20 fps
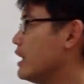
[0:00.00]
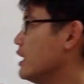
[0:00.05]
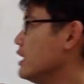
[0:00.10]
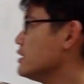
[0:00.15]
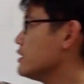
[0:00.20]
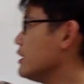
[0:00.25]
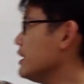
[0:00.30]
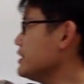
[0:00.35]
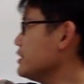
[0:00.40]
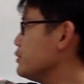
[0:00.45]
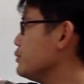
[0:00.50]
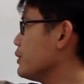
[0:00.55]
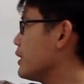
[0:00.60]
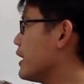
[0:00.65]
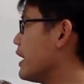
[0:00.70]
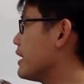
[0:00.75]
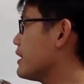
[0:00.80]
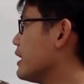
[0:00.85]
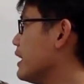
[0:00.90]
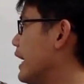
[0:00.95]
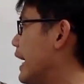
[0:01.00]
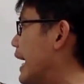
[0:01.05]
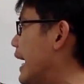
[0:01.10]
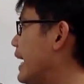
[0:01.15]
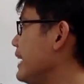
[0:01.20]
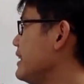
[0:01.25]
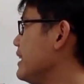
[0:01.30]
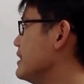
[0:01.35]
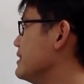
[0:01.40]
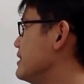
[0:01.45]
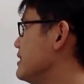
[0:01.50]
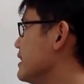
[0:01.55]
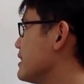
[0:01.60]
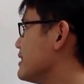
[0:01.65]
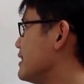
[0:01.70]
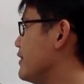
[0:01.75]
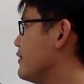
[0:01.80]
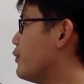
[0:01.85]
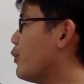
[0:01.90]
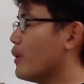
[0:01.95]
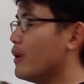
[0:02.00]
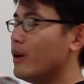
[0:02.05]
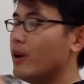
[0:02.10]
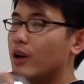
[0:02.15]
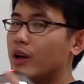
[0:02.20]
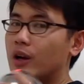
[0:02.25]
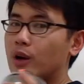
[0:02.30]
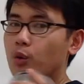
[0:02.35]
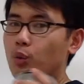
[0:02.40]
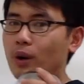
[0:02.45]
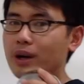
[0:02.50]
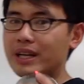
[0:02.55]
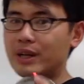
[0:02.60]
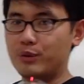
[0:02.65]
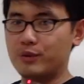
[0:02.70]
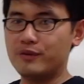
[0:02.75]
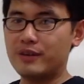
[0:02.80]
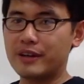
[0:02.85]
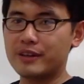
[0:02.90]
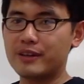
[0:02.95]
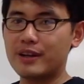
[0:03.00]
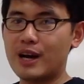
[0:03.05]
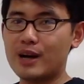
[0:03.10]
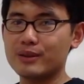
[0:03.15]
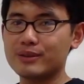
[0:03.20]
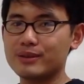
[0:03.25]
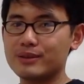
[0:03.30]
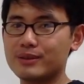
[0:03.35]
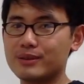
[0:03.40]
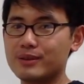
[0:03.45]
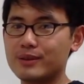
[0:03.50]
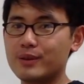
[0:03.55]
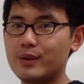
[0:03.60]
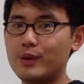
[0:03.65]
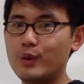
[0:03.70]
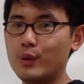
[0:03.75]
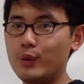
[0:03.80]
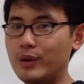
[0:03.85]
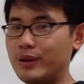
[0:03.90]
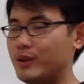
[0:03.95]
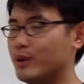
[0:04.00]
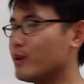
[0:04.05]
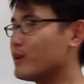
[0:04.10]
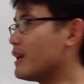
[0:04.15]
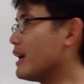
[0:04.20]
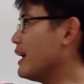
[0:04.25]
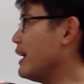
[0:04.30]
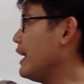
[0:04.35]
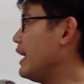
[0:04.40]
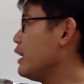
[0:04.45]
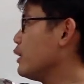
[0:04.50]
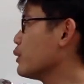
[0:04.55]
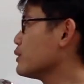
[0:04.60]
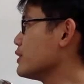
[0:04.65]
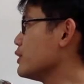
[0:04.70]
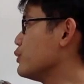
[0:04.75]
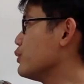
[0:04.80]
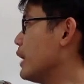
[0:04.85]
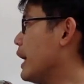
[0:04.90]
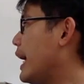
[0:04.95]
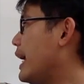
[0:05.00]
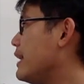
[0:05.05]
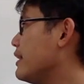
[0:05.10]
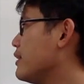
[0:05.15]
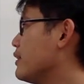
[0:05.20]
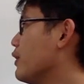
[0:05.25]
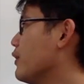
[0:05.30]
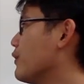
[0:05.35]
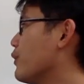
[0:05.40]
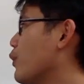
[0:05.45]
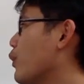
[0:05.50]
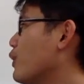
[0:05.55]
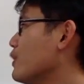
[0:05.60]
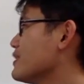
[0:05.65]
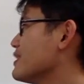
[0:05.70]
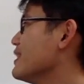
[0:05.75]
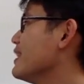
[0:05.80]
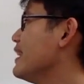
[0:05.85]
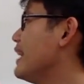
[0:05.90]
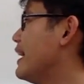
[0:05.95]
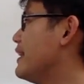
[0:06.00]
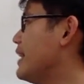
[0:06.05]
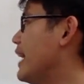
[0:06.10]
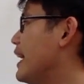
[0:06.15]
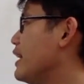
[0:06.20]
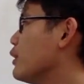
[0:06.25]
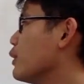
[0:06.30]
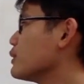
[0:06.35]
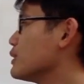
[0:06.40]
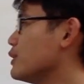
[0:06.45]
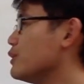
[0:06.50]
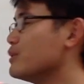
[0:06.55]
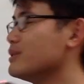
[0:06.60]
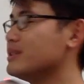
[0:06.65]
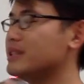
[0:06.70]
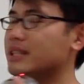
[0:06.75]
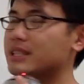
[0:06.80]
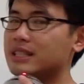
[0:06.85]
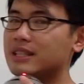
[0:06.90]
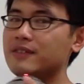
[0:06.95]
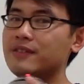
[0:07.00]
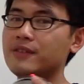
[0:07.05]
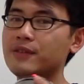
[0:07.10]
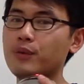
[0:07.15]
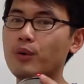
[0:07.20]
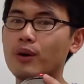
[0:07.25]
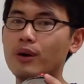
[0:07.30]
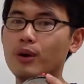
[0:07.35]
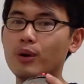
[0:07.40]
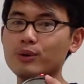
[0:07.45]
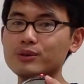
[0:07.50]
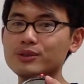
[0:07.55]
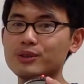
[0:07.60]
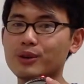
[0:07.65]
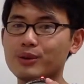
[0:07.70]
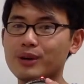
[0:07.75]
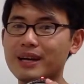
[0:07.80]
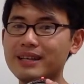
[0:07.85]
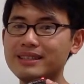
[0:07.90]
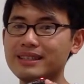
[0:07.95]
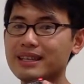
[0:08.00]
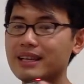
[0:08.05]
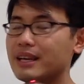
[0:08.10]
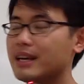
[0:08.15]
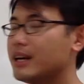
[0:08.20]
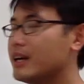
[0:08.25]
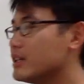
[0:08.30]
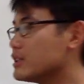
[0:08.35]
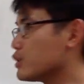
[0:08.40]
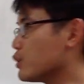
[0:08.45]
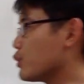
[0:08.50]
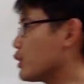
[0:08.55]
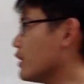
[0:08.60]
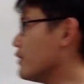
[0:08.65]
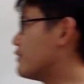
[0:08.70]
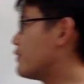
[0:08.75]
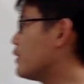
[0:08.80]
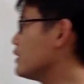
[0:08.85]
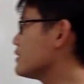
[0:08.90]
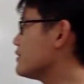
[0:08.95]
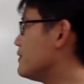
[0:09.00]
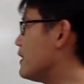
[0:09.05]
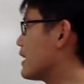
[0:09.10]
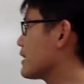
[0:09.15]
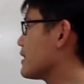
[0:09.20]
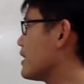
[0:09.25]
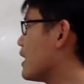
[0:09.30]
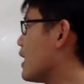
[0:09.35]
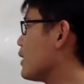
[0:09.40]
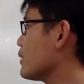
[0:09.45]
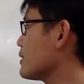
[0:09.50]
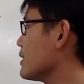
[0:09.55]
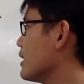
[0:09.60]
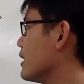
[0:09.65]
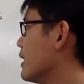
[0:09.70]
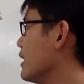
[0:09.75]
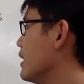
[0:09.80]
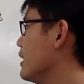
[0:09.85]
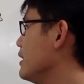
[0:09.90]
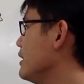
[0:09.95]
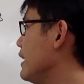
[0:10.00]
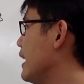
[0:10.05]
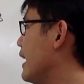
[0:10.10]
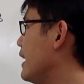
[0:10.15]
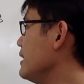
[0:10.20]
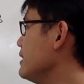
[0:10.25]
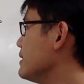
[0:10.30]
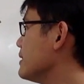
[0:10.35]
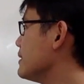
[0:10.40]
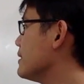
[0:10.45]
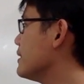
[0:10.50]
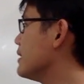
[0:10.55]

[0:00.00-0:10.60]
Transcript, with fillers: So let's look at eight and sixty-four. What can we factor out? We know that eight goes into eight, of course, and eight goes into sixty-four also, right? So we can first factor out the eight.